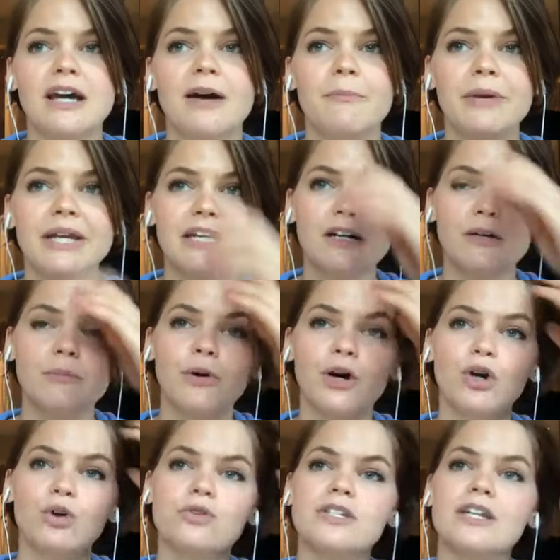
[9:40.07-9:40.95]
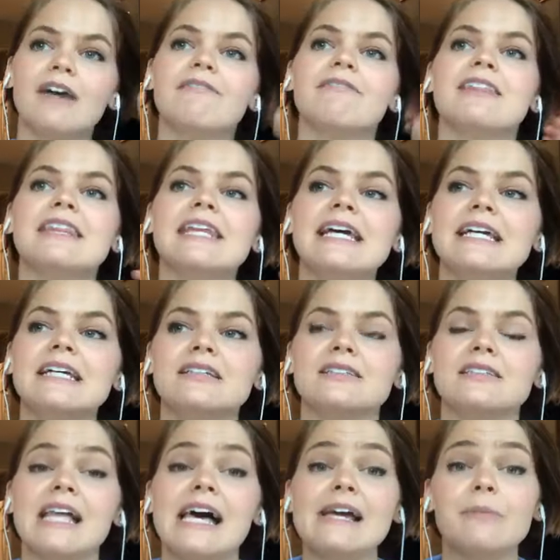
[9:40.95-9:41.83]
been composed of
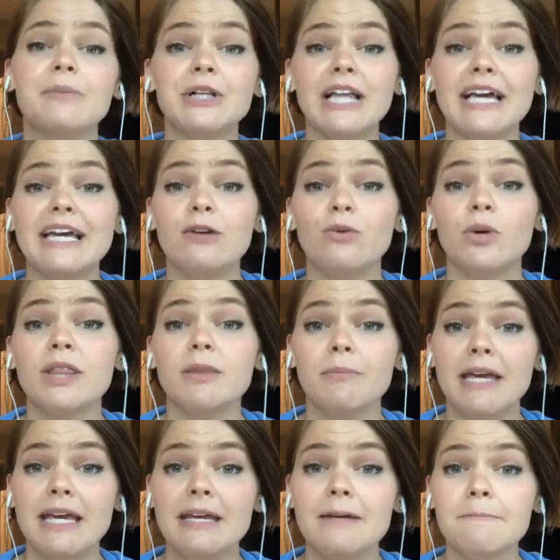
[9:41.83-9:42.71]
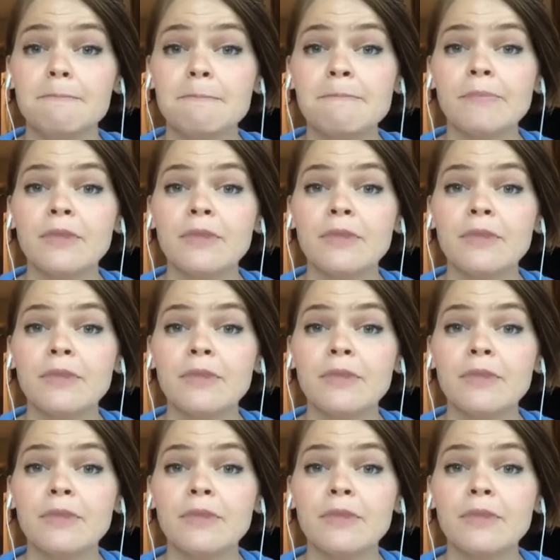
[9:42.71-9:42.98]
things like playing with me,